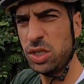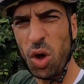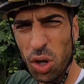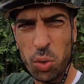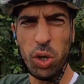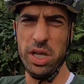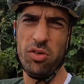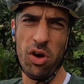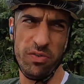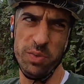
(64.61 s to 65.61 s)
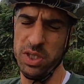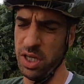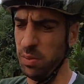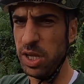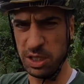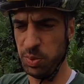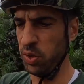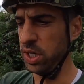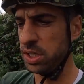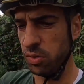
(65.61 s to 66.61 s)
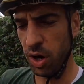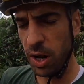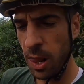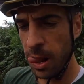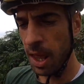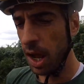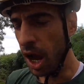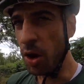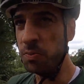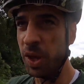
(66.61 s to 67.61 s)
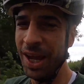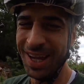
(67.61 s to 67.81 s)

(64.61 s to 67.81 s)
just high quality craftsmanship, let's be honest, right? So